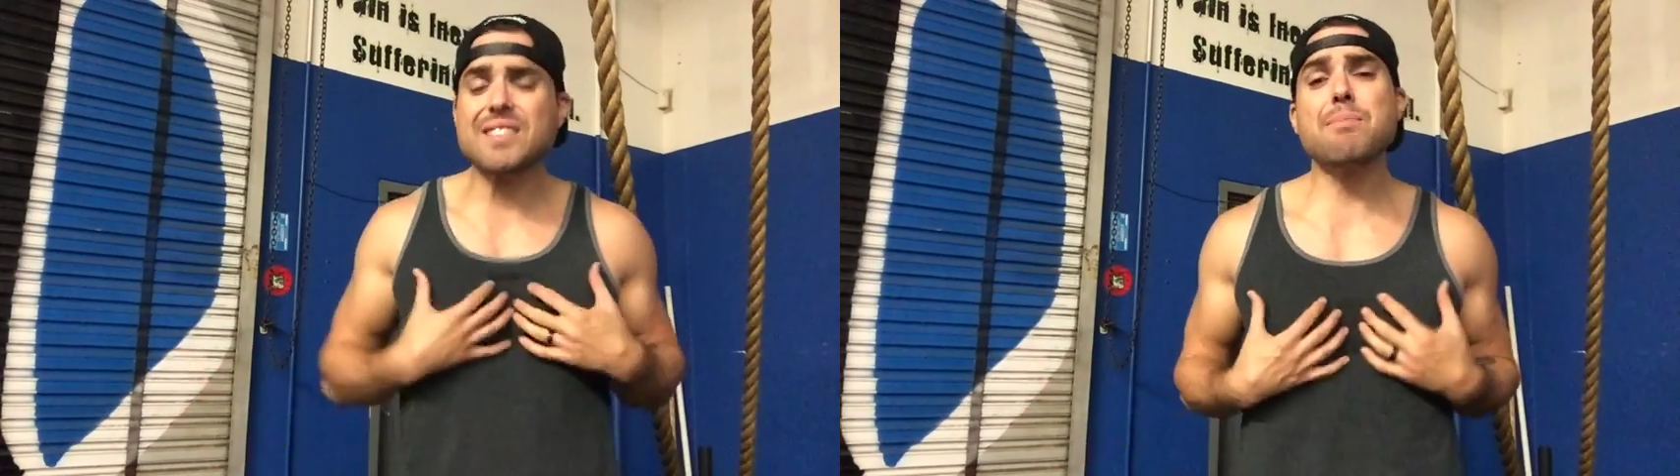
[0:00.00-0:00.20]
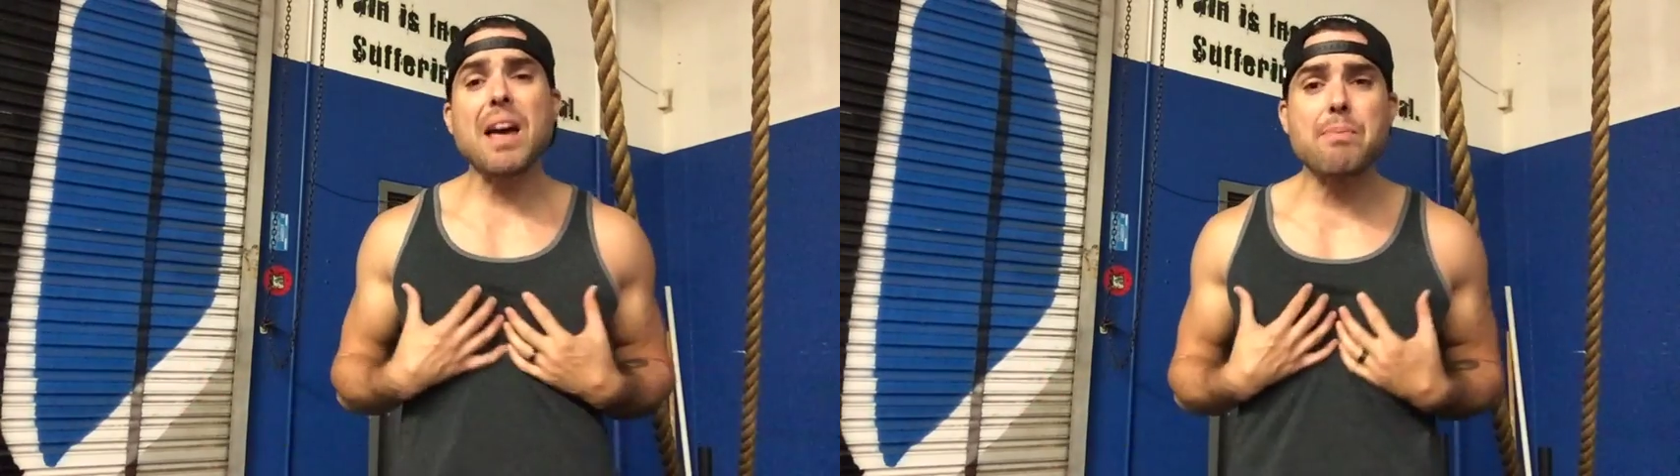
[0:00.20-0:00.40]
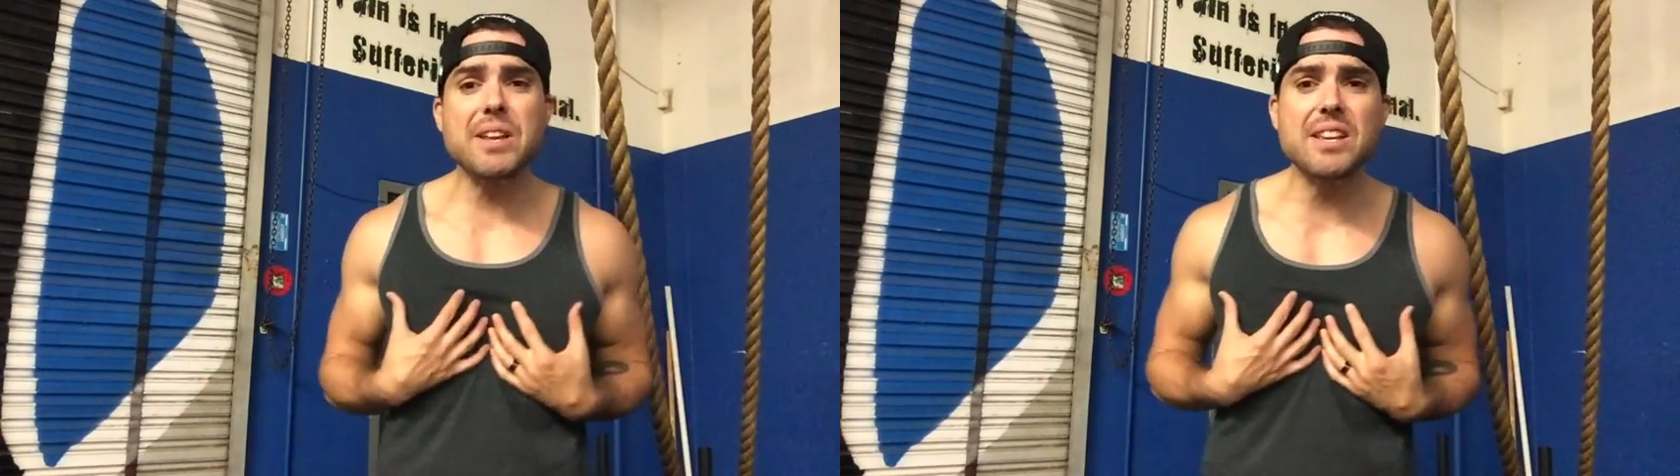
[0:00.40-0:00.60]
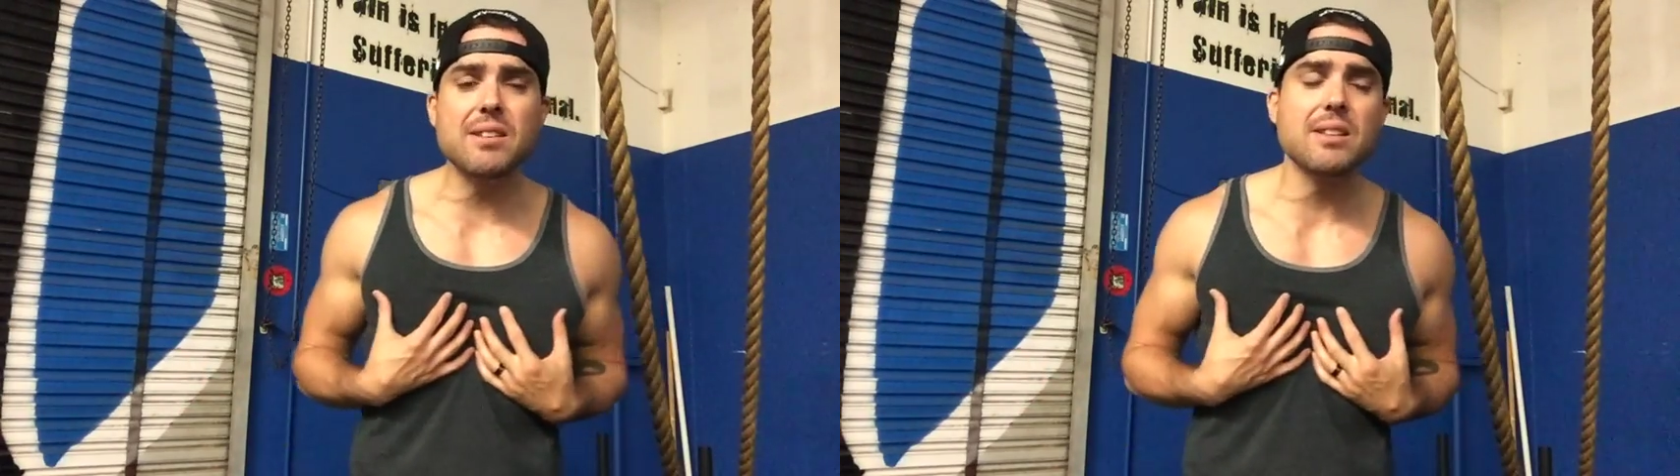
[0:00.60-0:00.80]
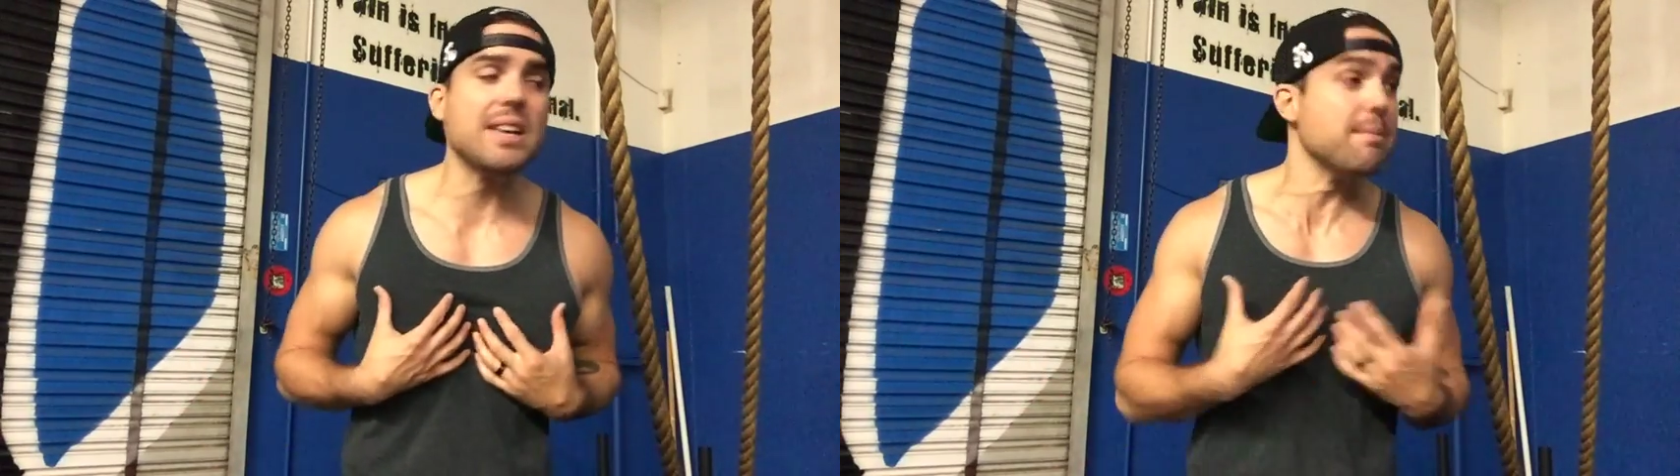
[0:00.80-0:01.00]
In my
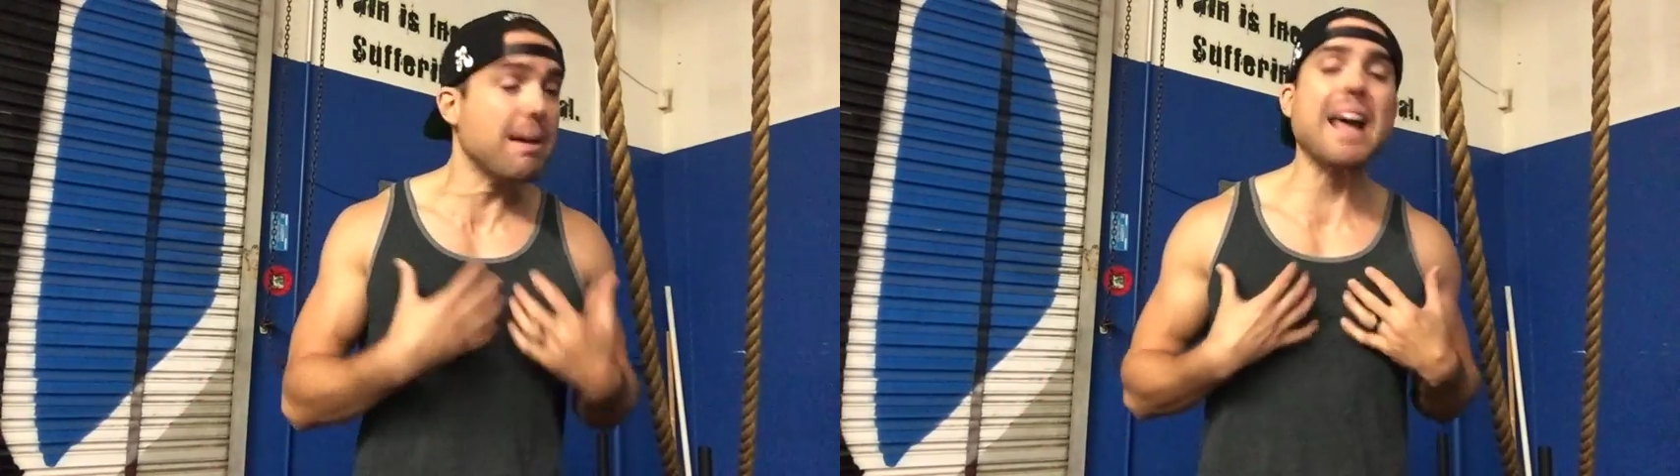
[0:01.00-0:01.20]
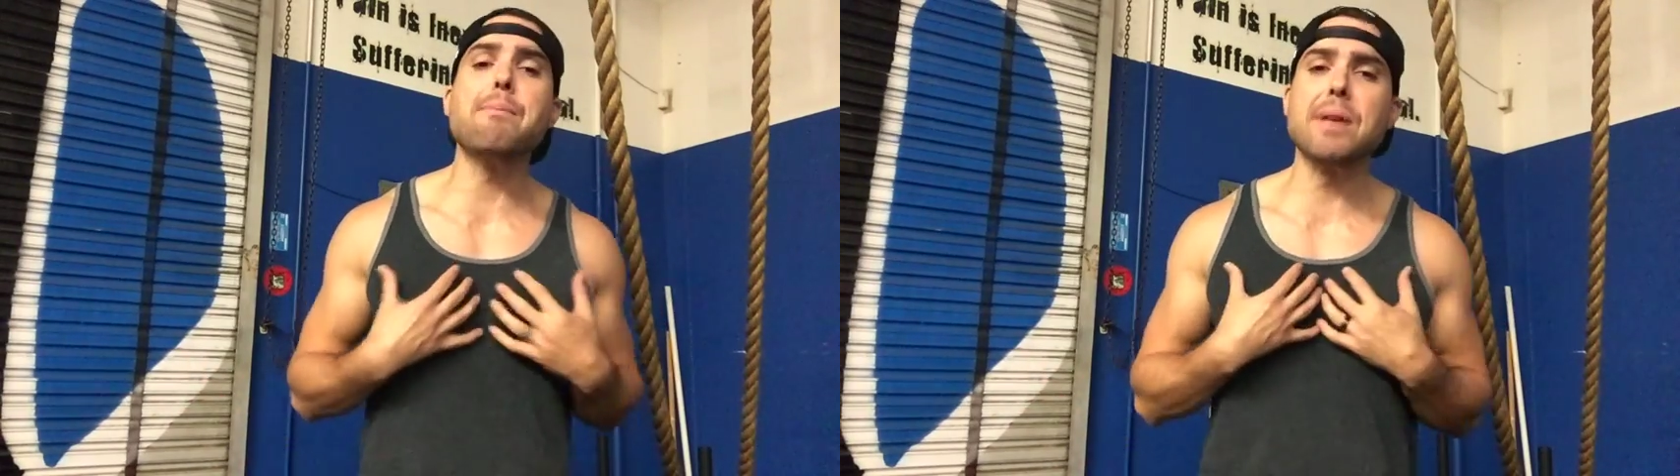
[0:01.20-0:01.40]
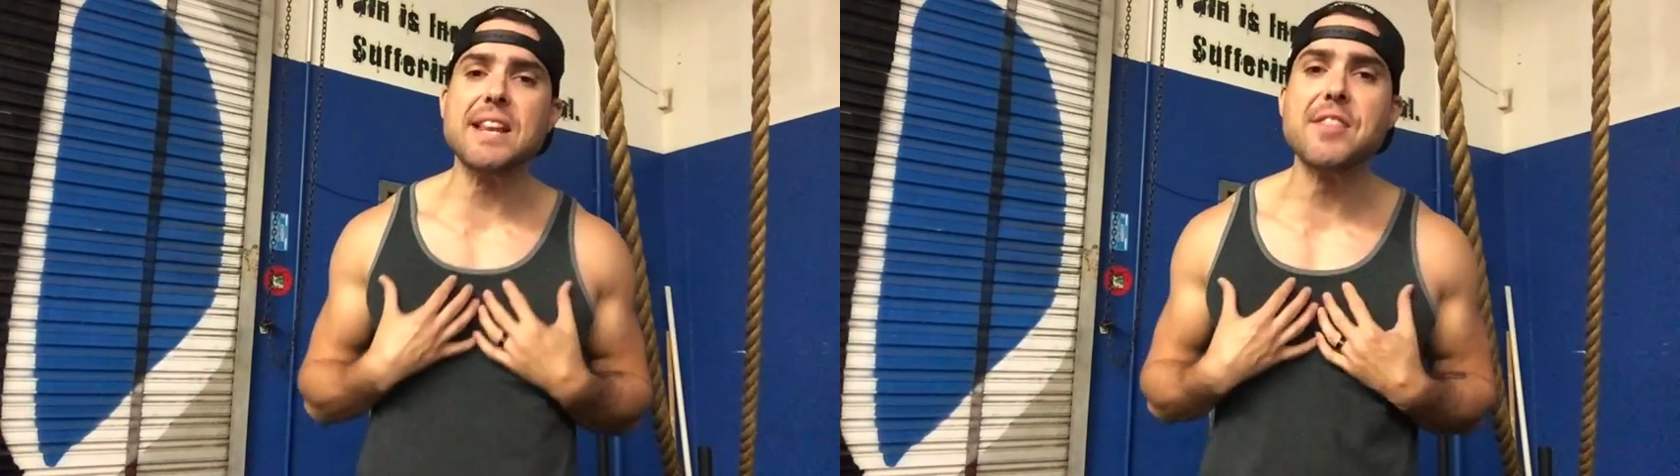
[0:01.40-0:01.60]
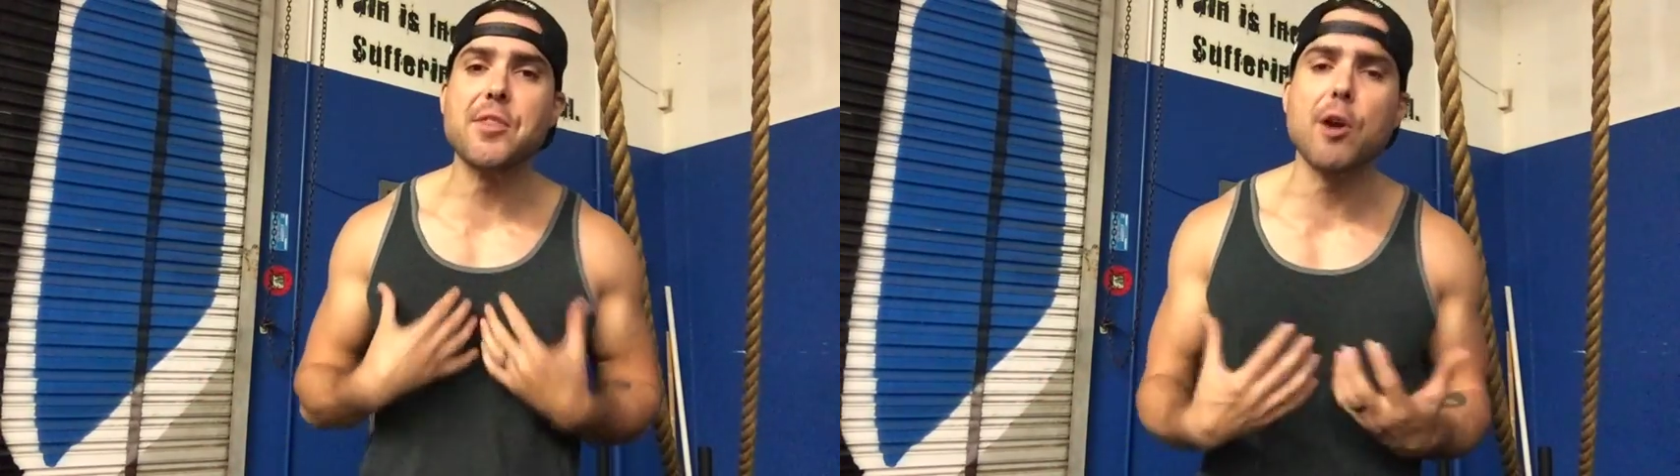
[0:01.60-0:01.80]
opinion,